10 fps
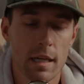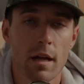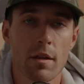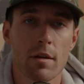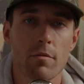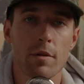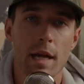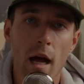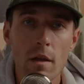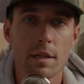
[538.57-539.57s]
Now, the
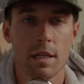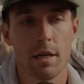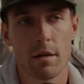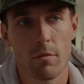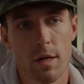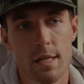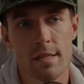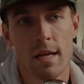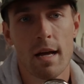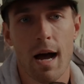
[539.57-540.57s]
reality here
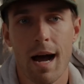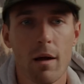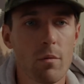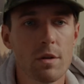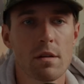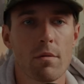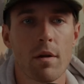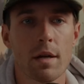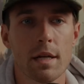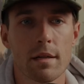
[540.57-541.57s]
was I wasn't
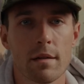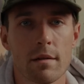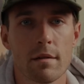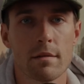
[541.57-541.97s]
running